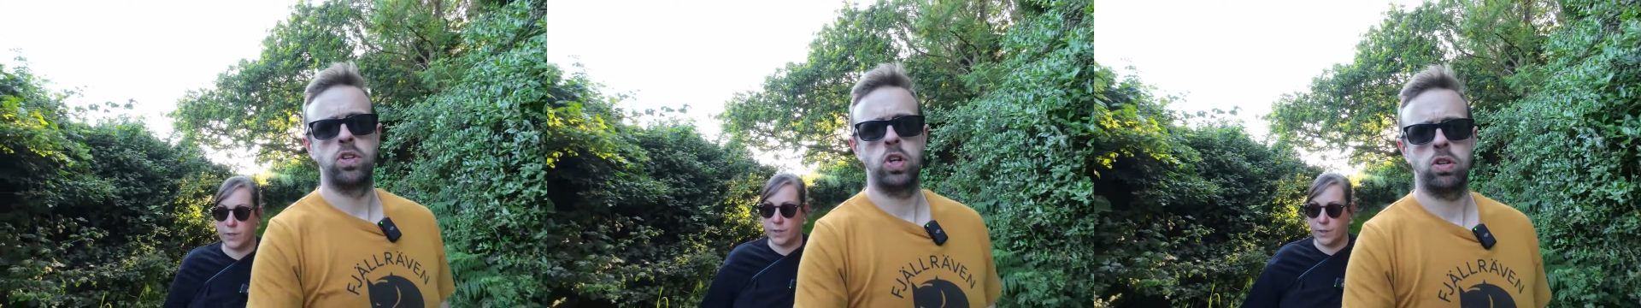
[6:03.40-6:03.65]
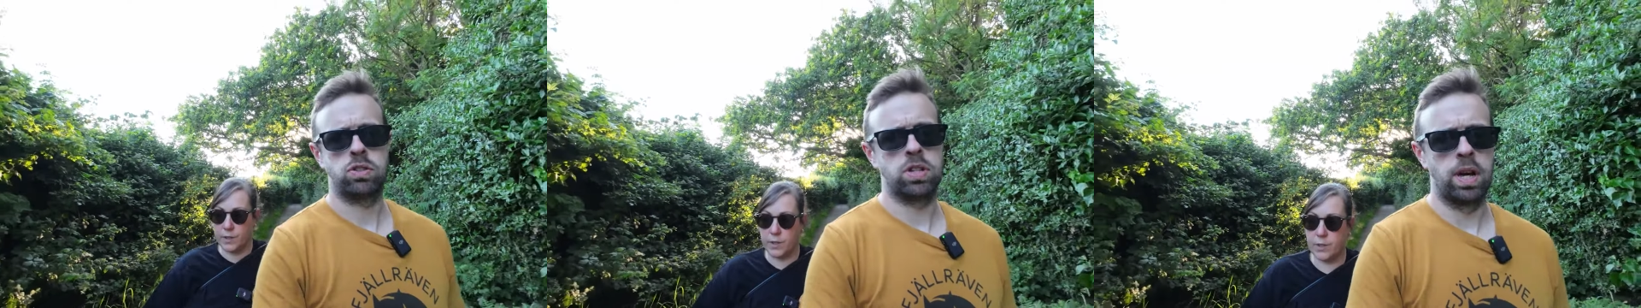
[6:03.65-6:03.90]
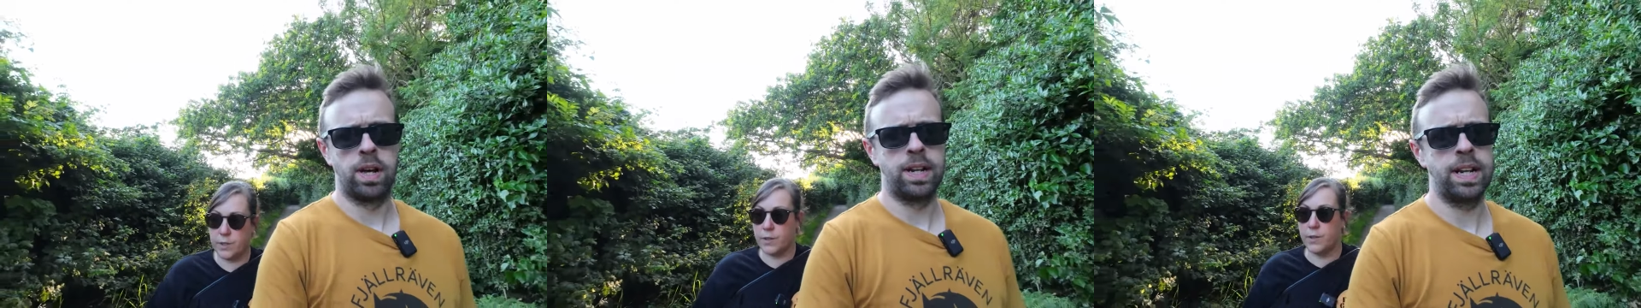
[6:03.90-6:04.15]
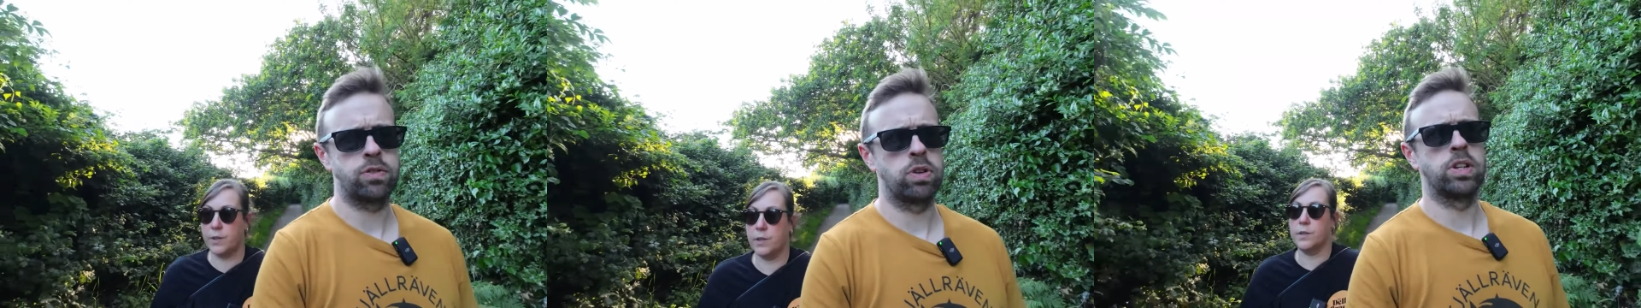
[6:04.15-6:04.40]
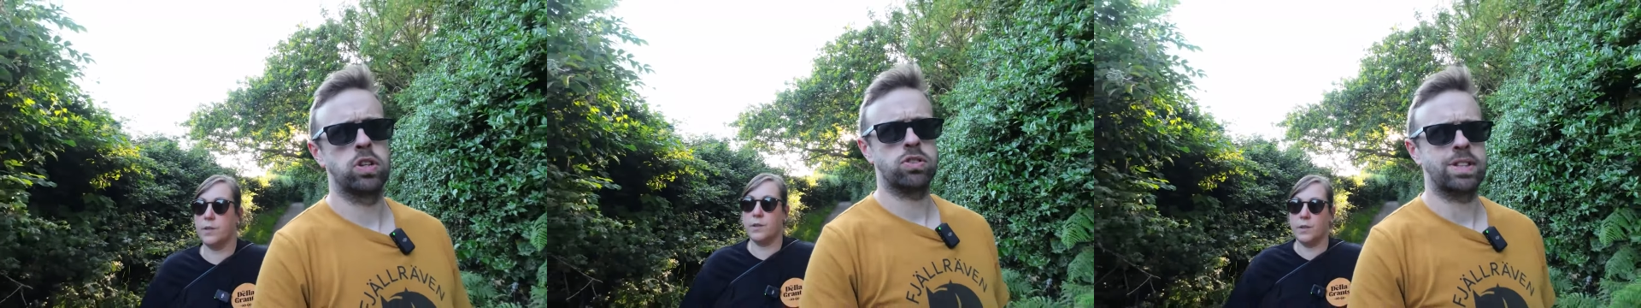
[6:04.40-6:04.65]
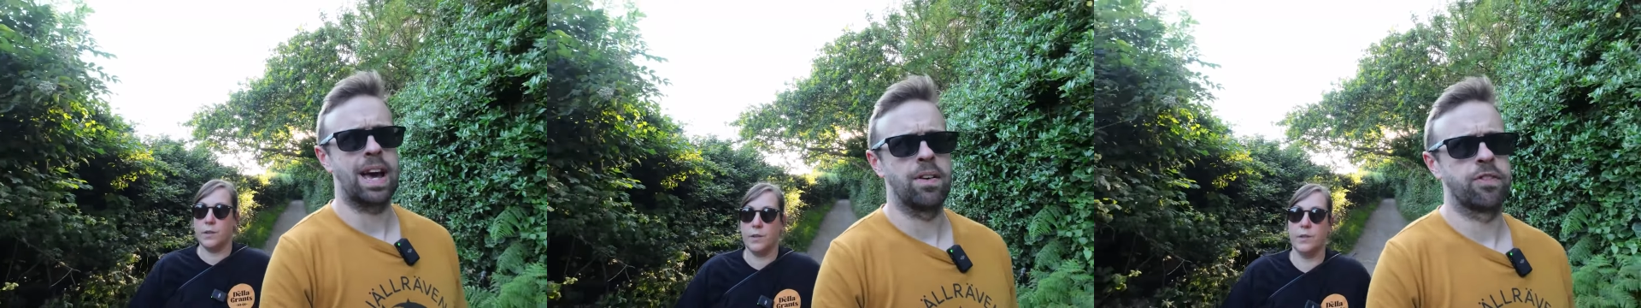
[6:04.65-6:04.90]
Speaker 1: just, literally
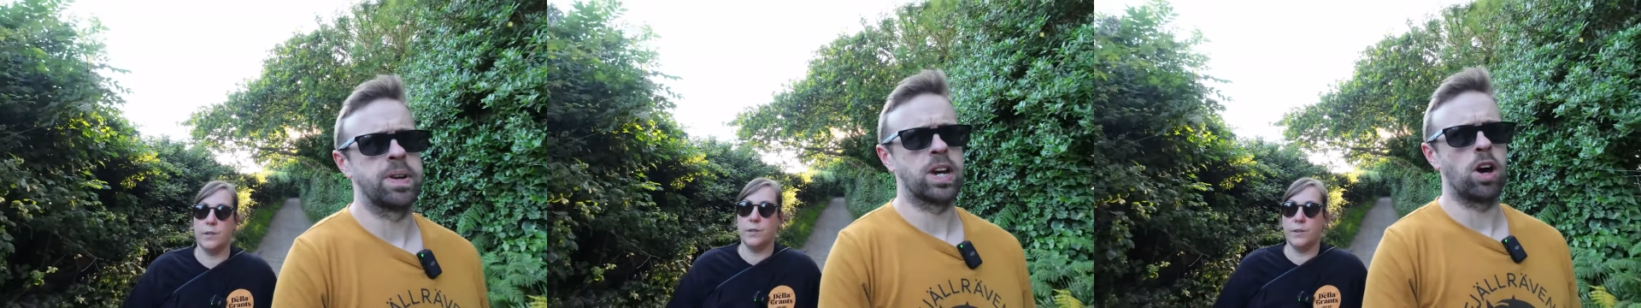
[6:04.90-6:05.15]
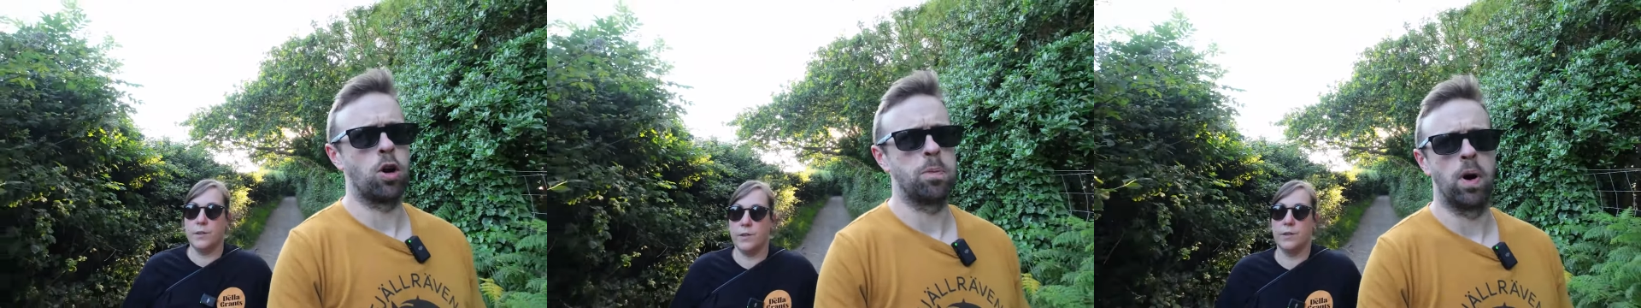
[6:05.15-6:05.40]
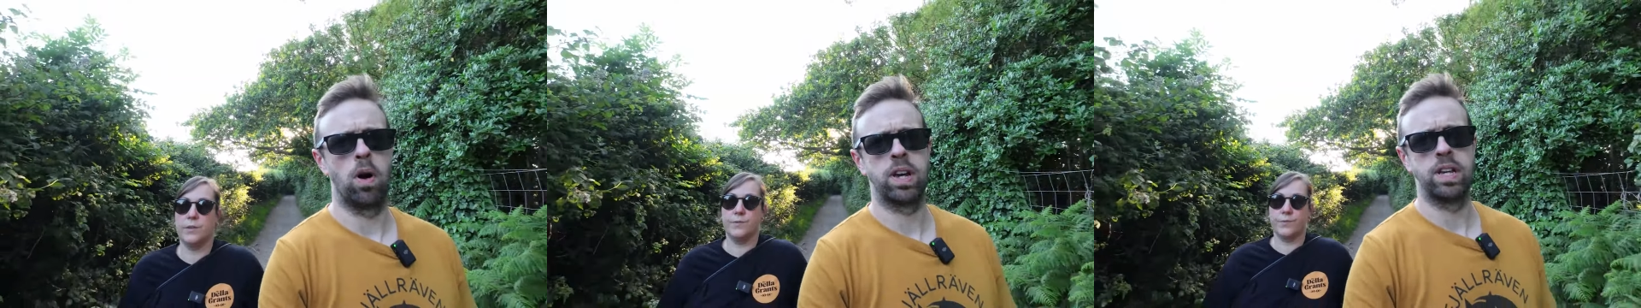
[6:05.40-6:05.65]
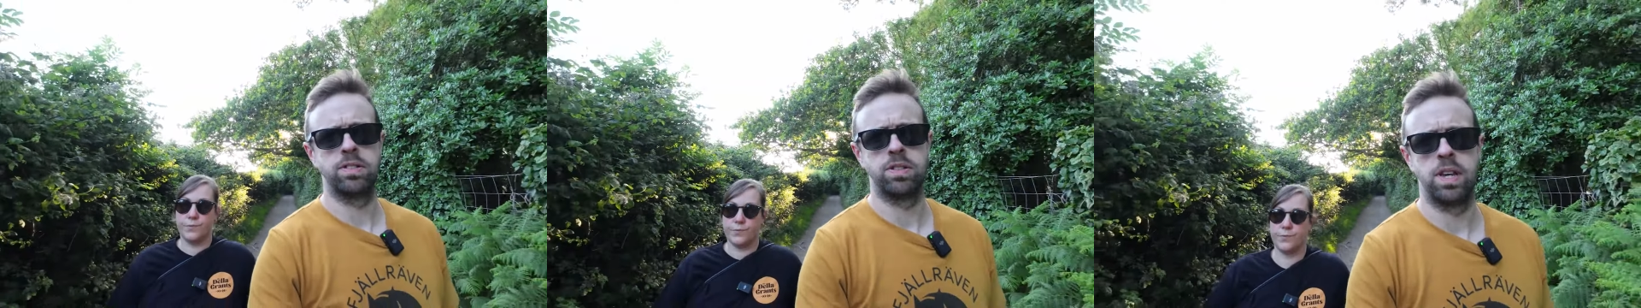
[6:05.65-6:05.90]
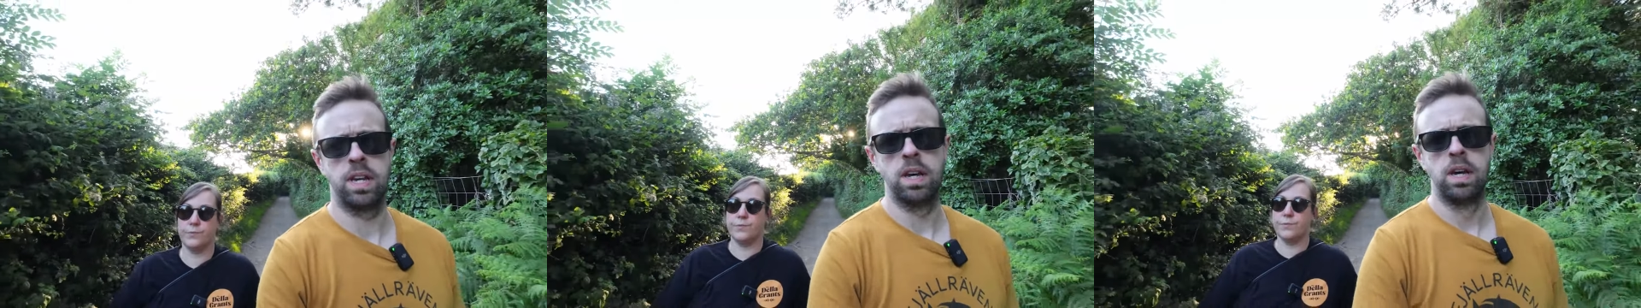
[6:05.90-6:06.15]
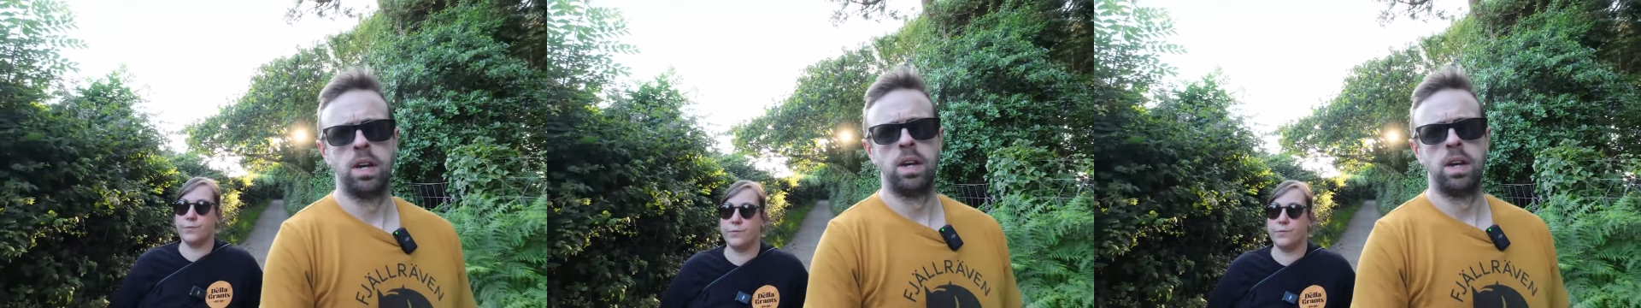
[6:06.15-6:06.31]
just down from the car park is the